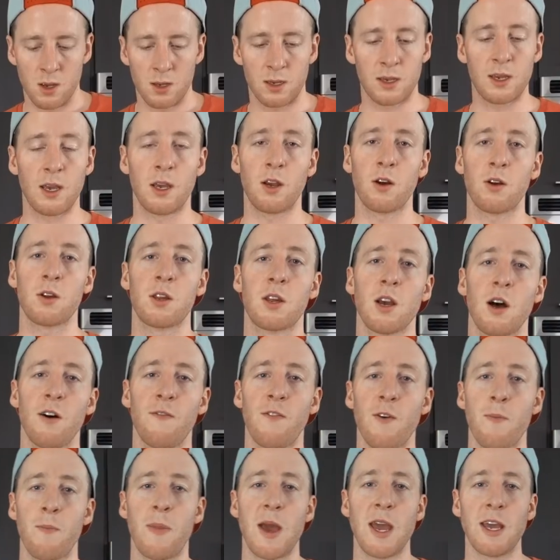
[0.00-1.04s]
Get yourself
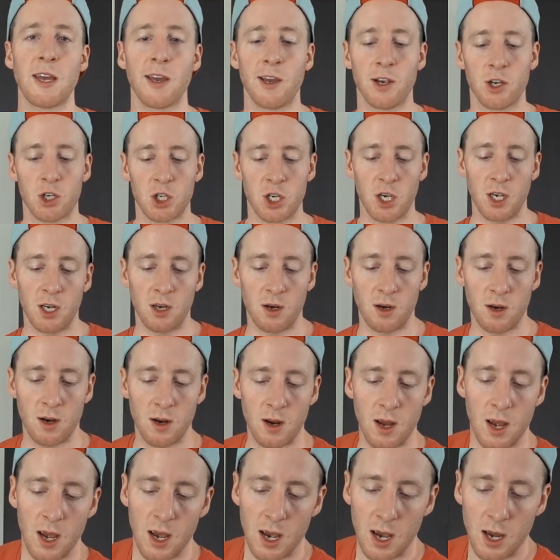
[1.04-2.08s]
a baking sheet
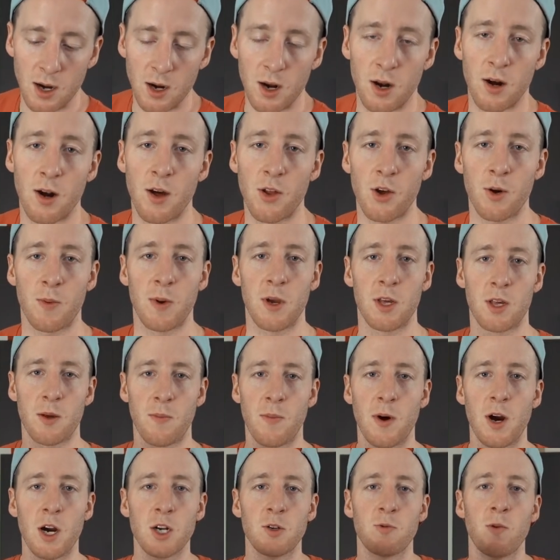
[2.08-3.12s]
and another piece of
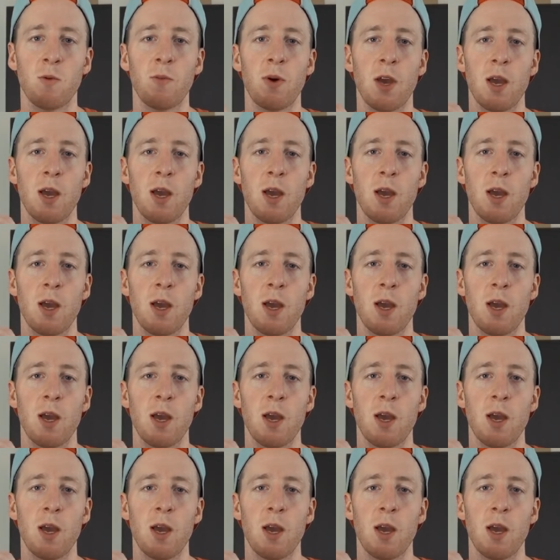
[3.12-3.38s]
parchment